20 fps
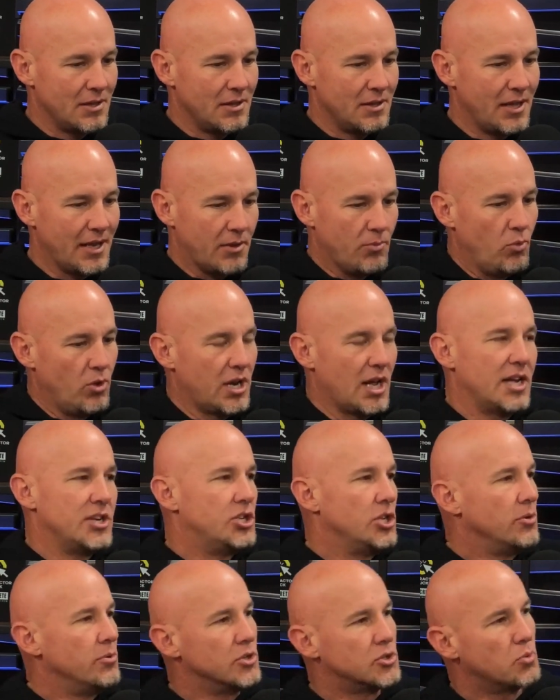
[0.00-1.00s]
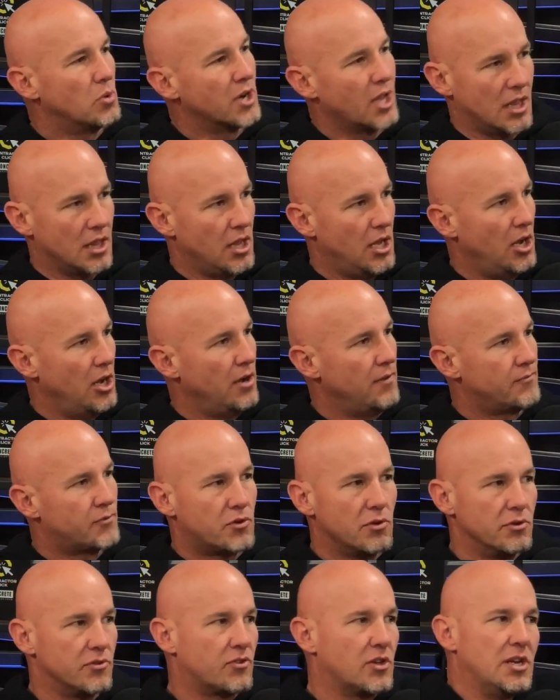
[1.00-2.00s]
Like what I do is what I love,
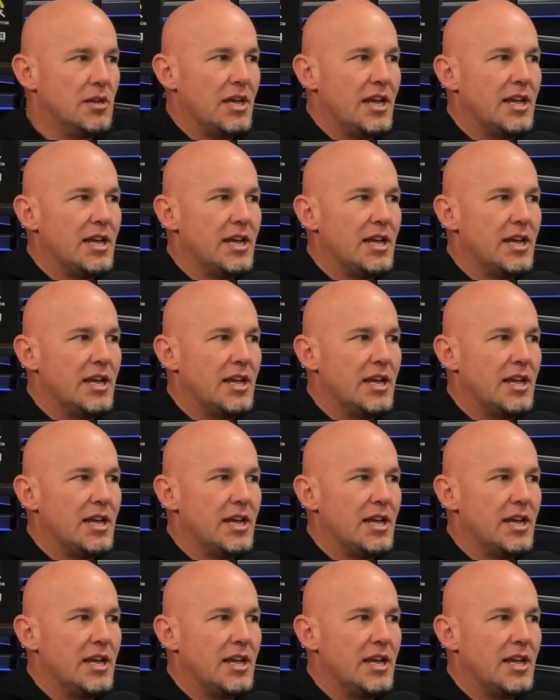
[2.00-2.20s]
so it's going to